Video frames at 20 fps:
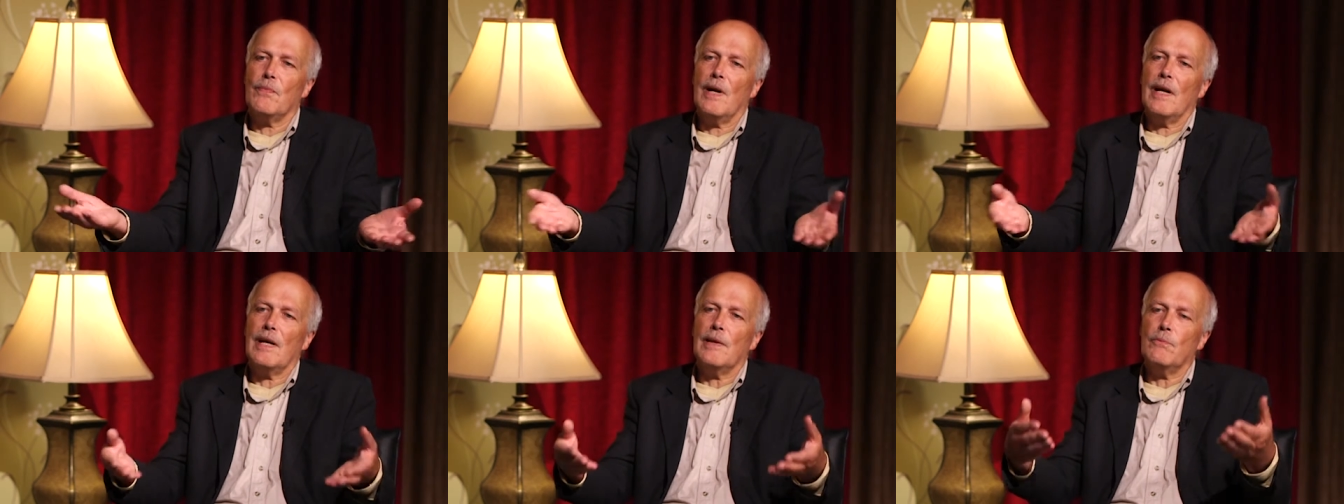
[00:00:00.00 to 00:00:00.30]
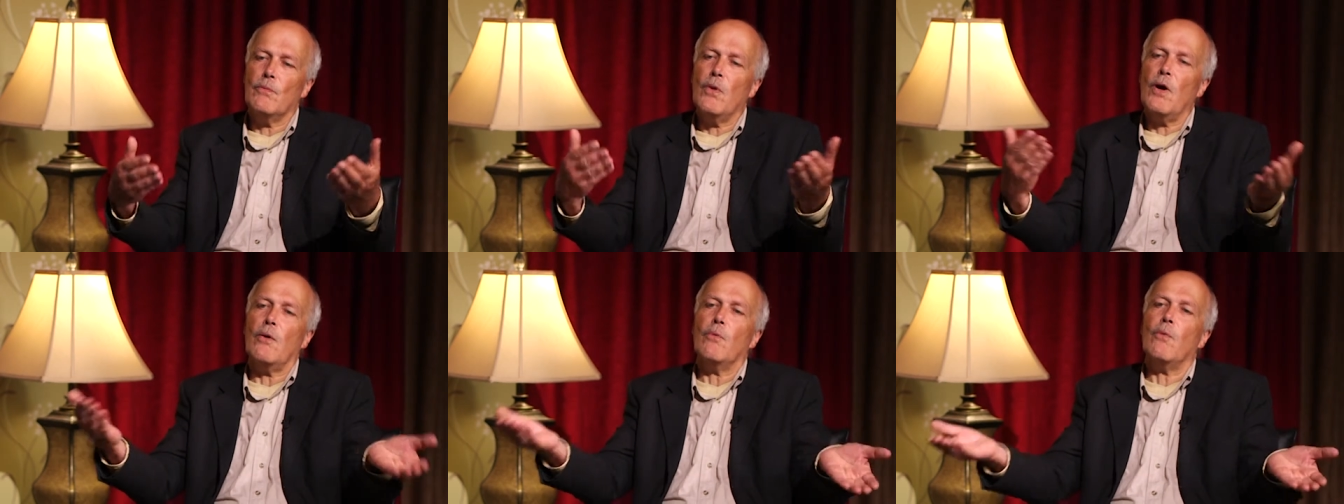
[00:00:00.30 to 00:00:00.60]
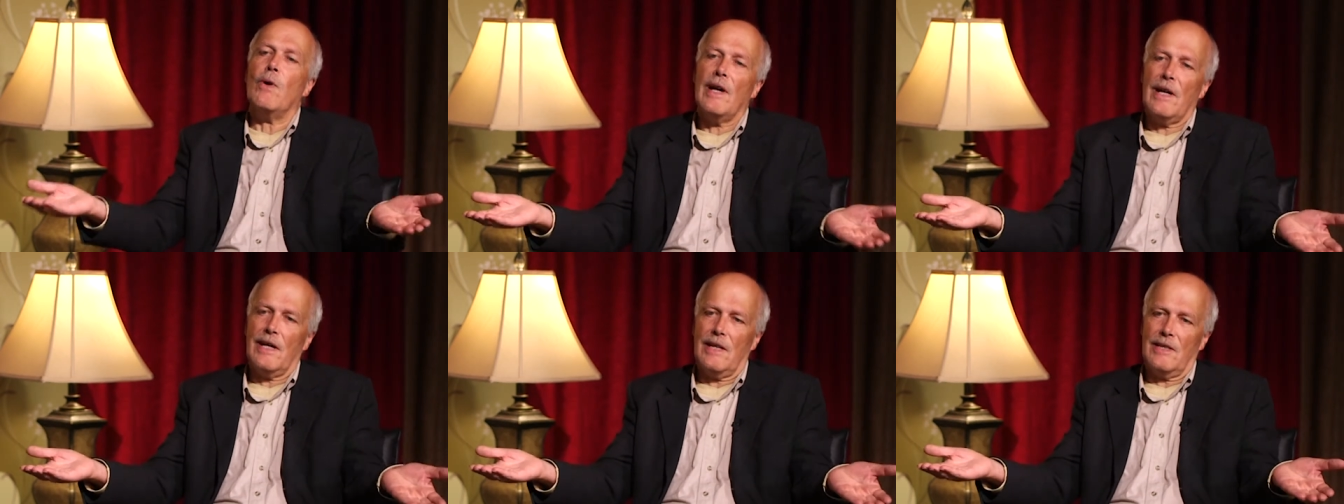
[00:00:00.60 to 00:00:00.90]
In what
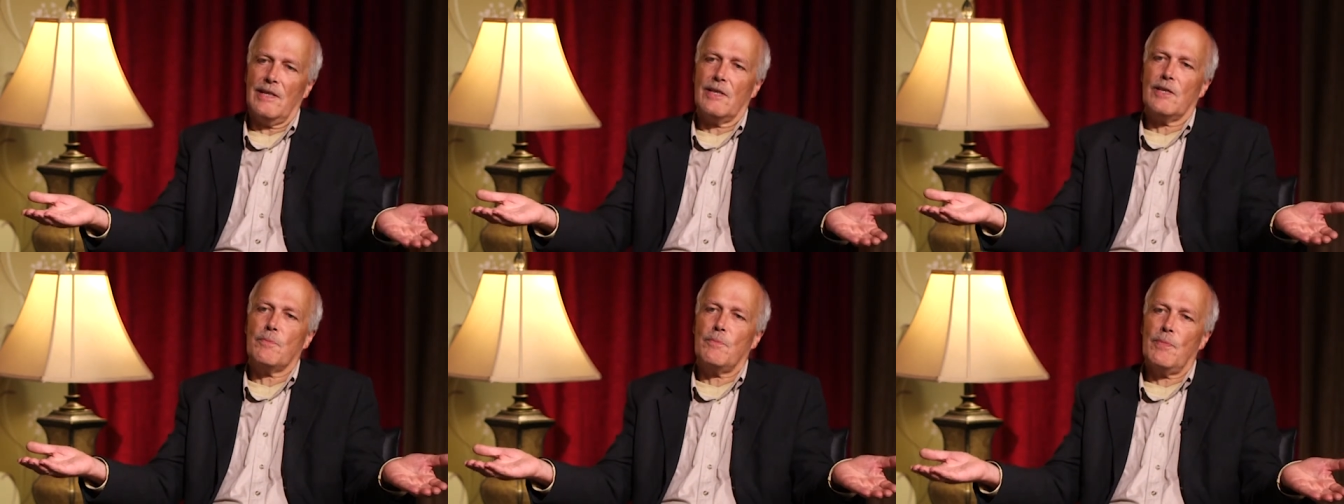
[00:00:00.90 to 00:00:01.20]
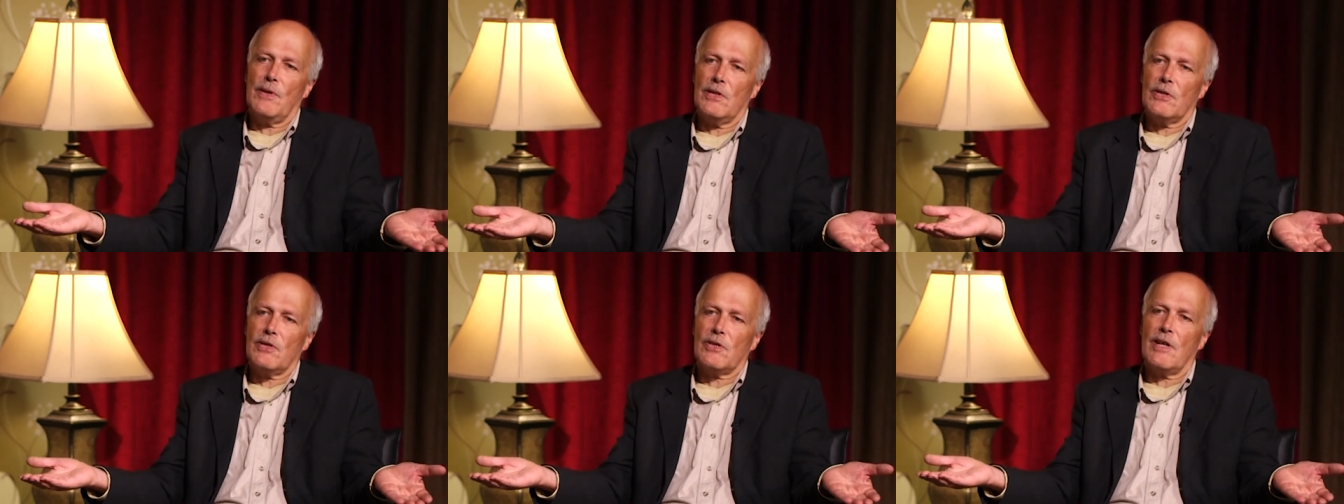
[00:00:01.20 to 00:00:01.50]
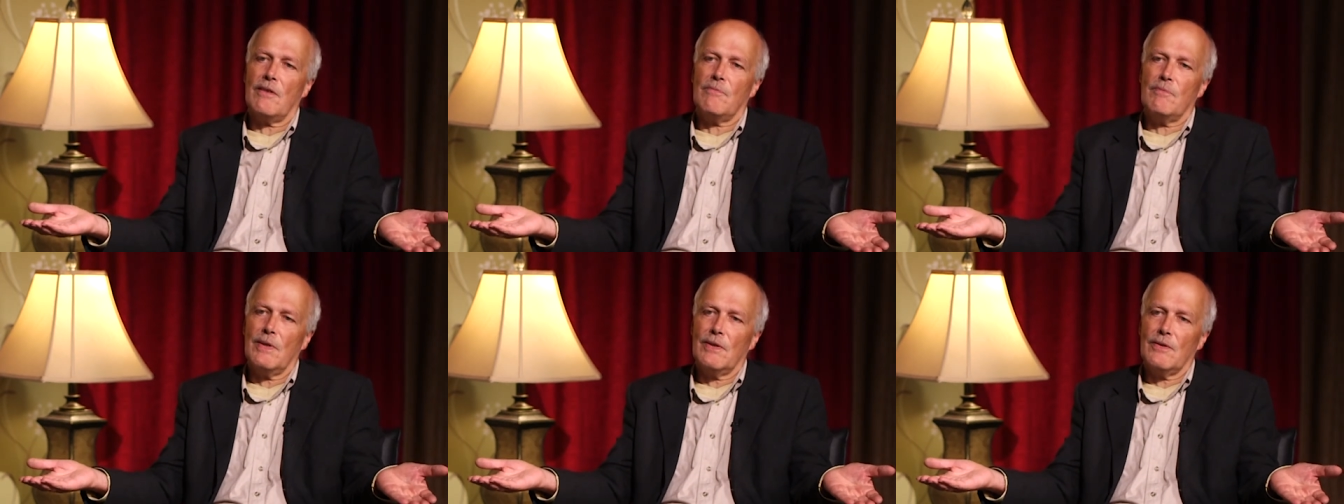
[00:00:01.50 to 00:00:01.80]
way does British
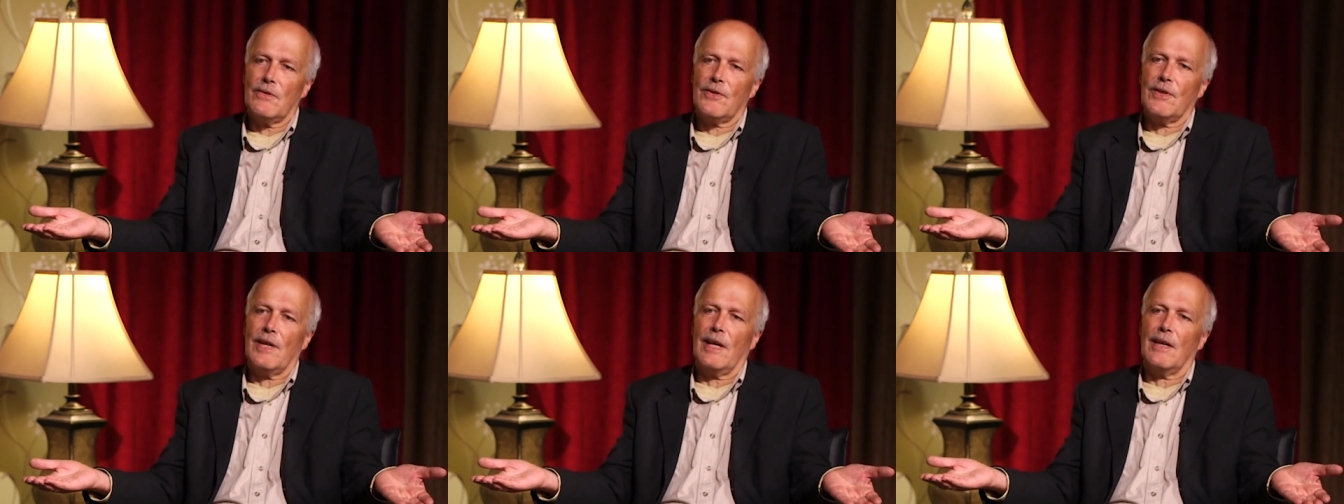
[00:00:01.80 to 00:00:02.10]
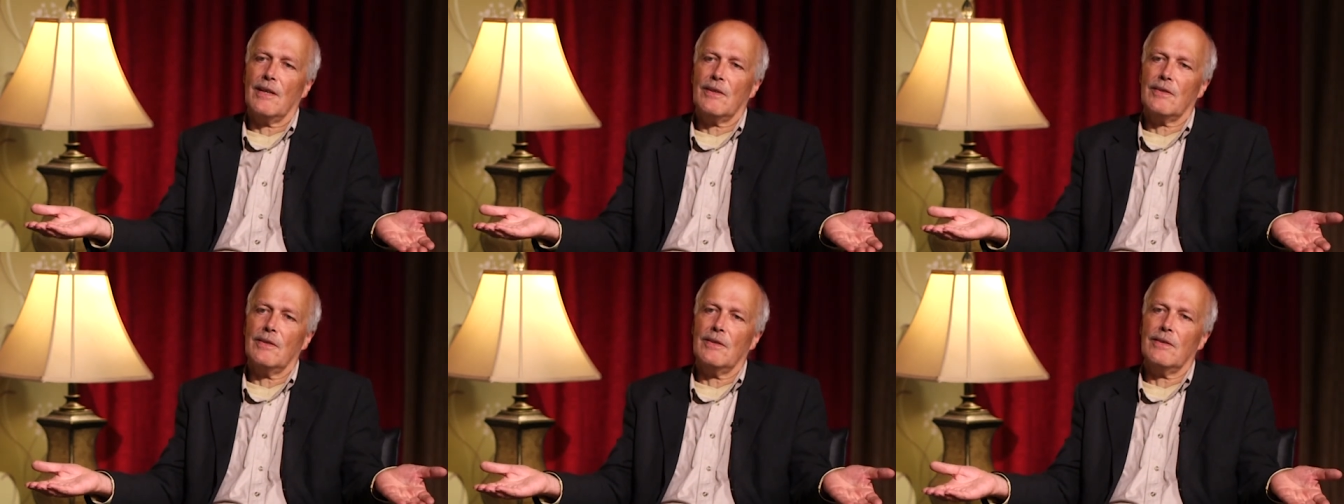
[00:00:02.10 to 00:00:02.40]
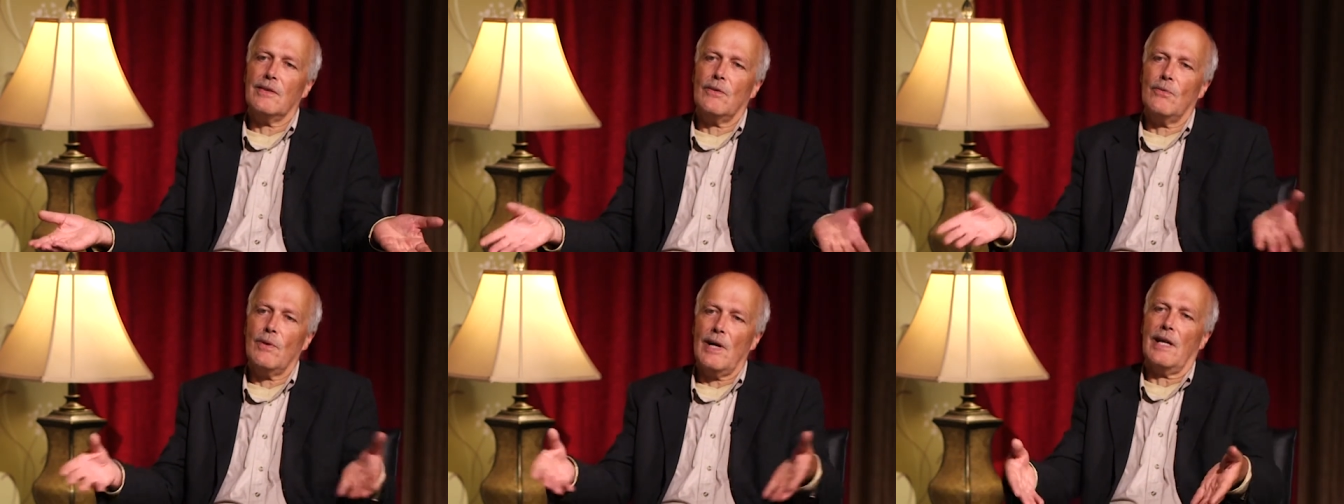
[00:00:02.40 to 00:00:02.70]
government think
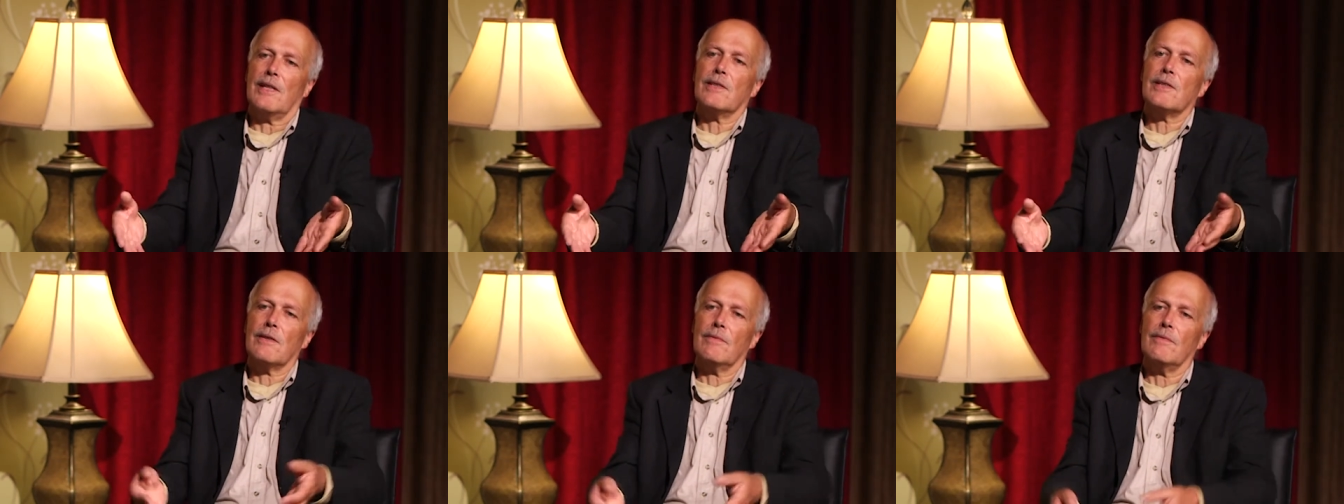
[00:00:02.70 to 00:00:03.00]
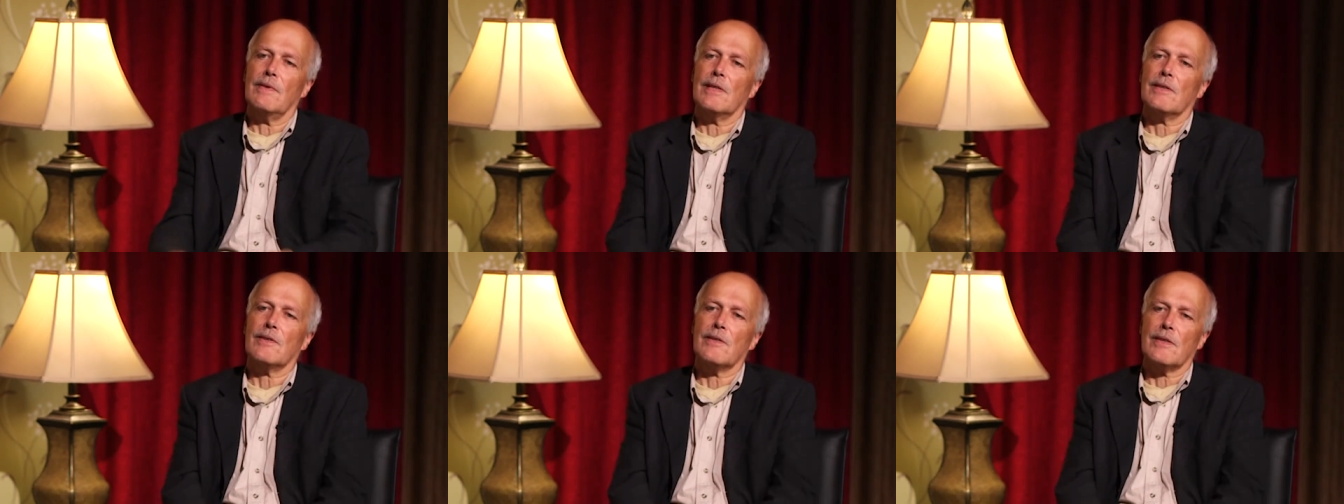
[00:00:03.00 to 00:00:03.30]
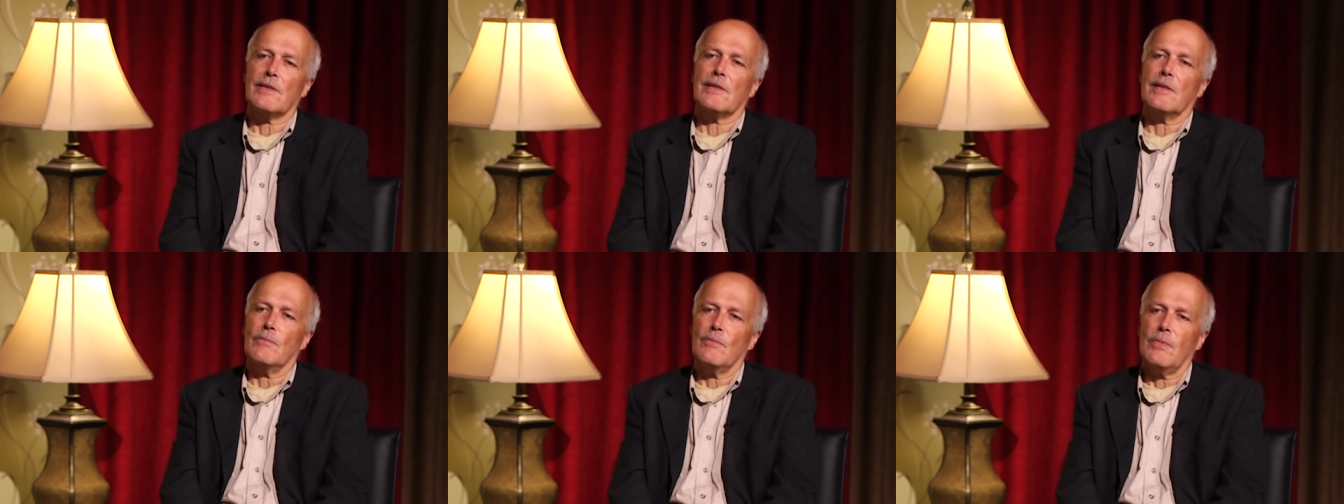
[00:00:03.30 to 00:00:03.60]
that the rights of the
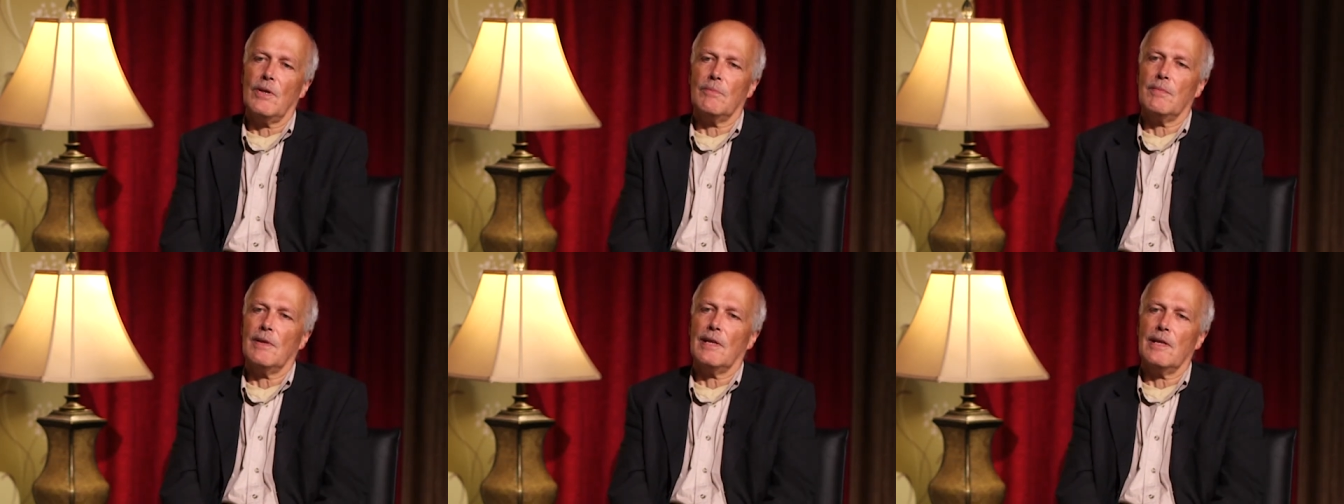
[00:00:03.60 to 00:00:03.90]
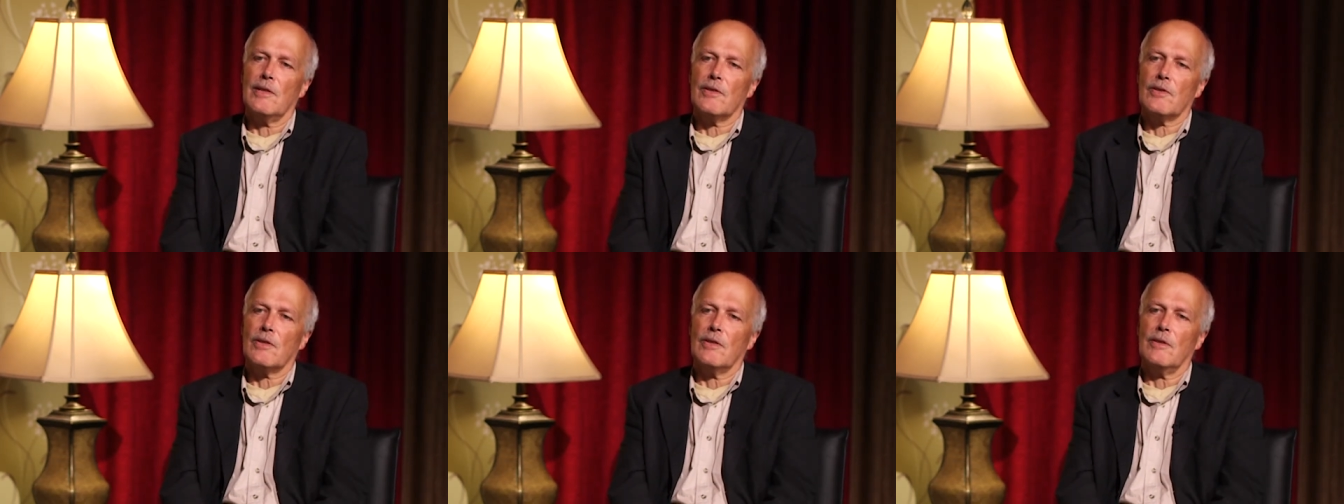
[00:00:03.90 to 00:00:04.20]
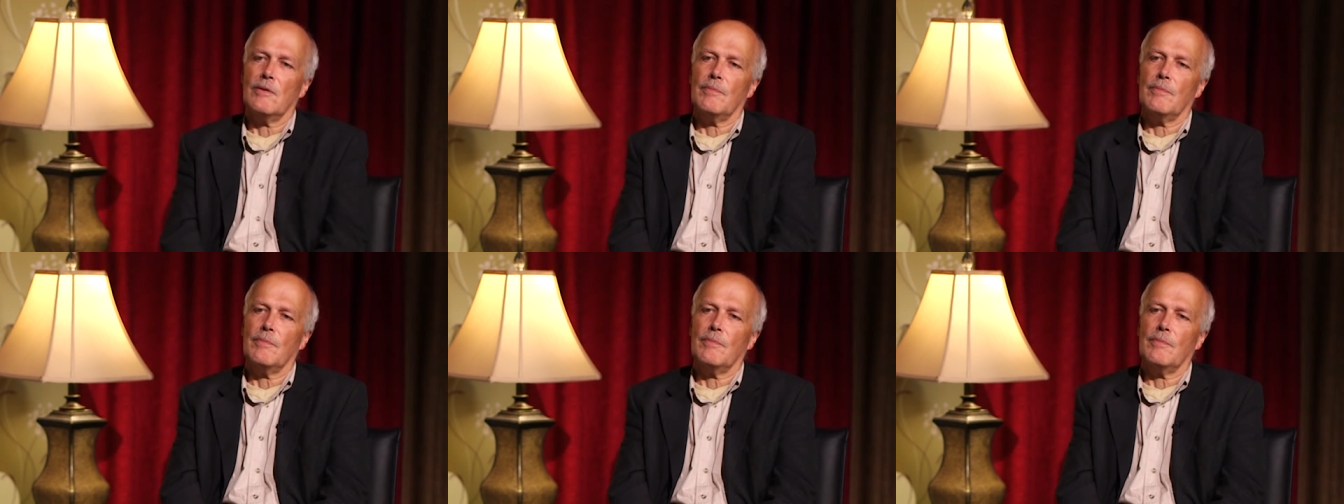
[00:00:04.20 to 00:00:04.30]
existing population